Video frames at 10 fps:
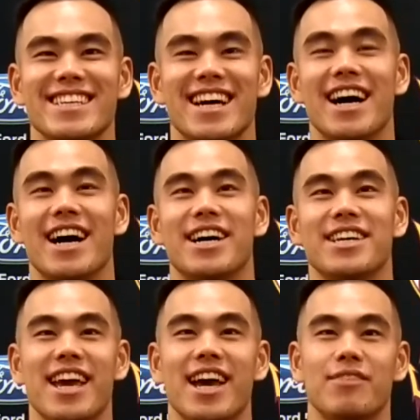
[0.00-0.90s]

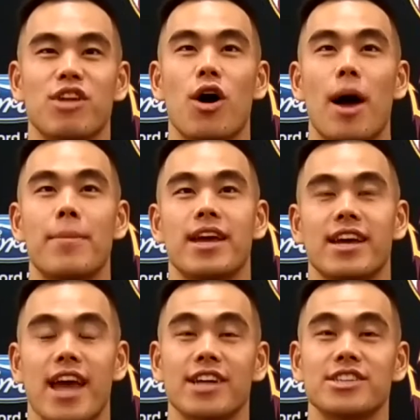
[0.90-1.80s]
Yeah, no, I
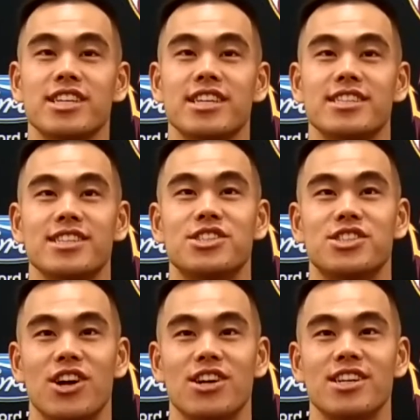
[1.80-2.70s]
mean, actually this
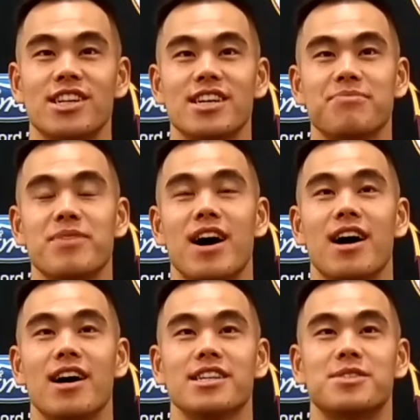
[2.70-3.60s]
shirt
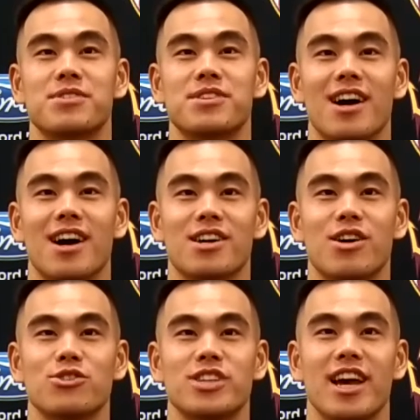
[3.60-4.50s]
is
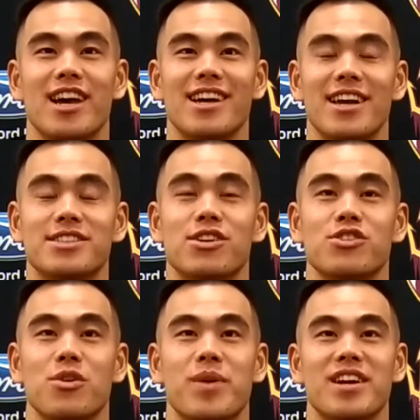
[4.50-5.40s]
Coach
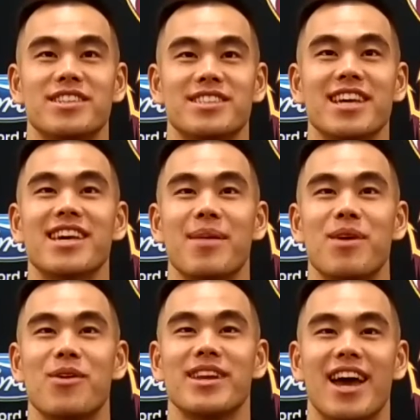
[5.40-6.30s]
Antonio Pierce. He came
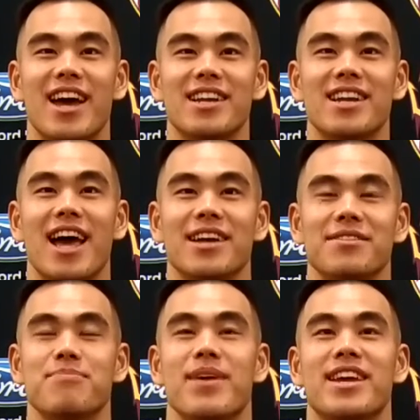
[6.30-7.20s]
up with that,
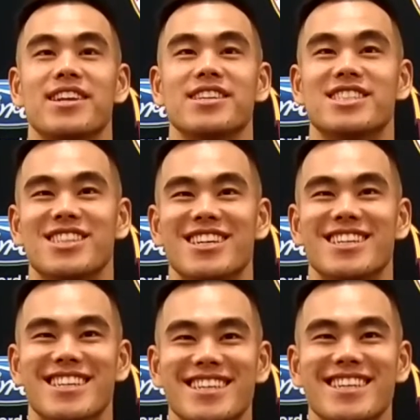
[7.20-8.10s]
like, making this
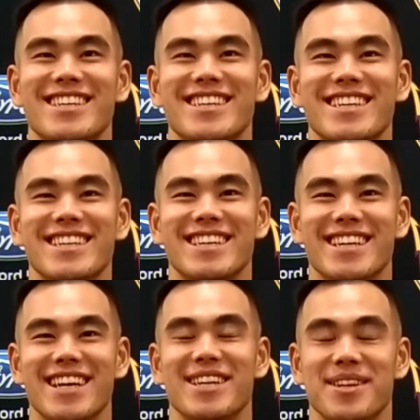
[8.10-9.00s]
shirt.
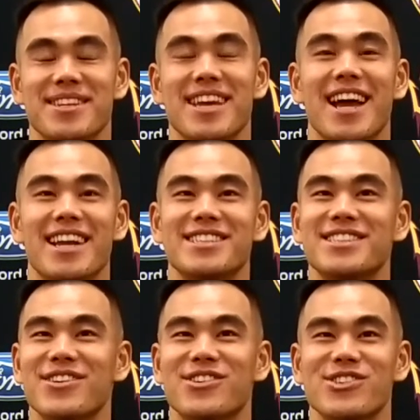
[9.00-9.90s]
And then, yeah, this is
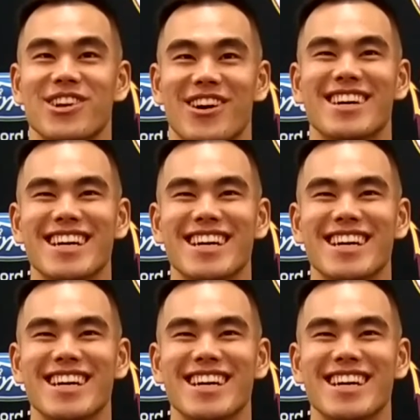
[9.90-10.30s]
so cool though.